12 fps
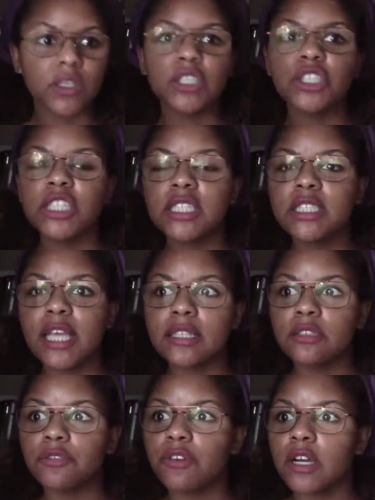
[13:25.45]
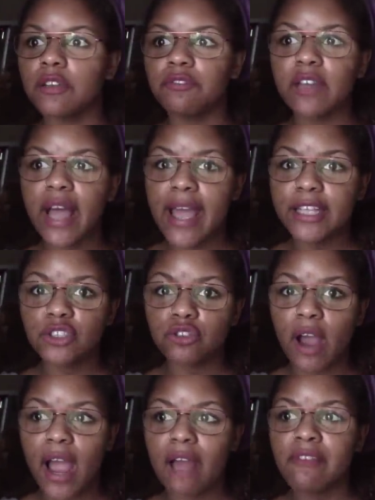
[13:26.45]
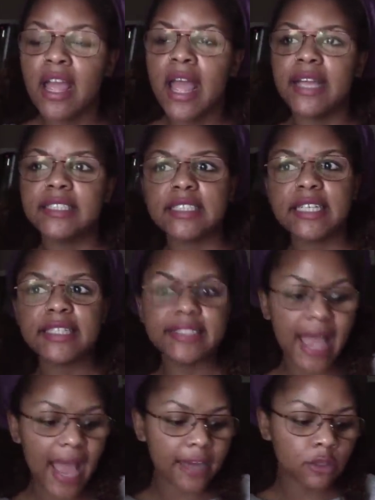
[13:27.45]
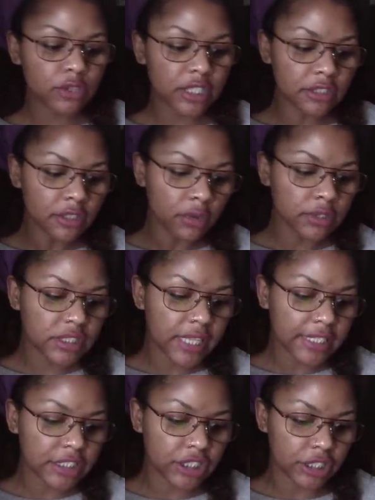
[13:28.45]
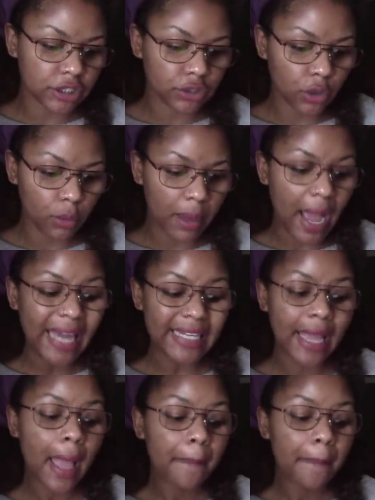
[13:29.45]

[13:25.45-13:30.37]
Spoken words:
she takes the fucking flash drive and skedaddles and don't say shit to nobody.